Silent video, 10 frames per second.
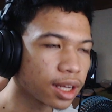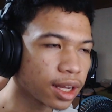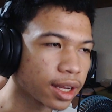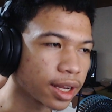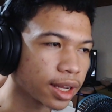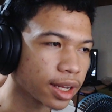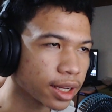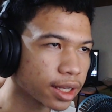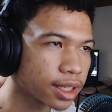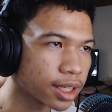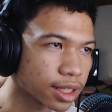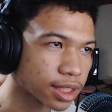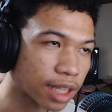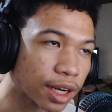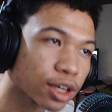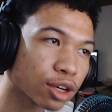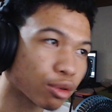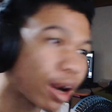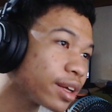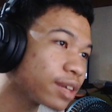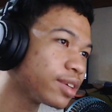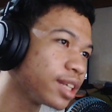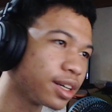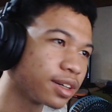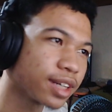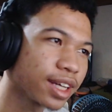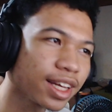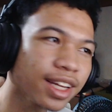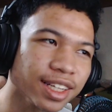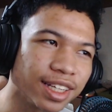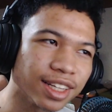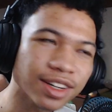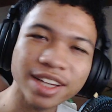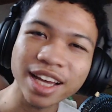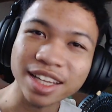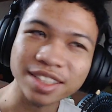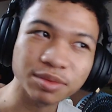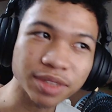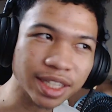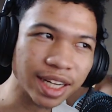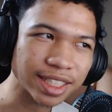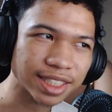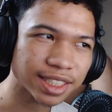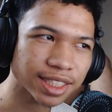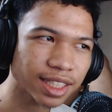And it's another crowning video. Hey, hey, look at that. Very nice.